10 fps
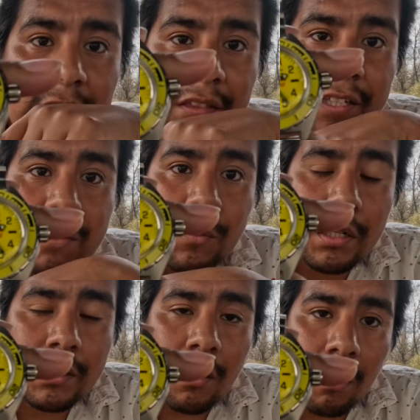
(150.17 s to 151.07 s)
This
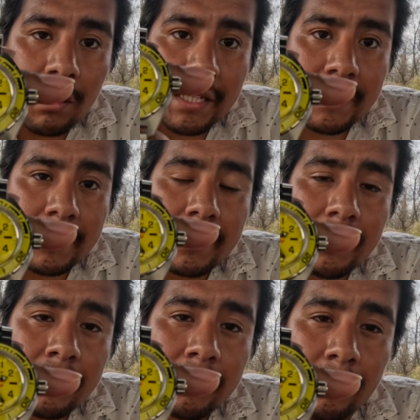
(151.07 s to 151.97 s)
one all in
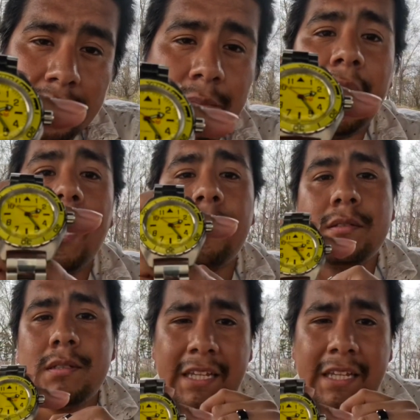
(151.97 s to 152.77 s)
was about,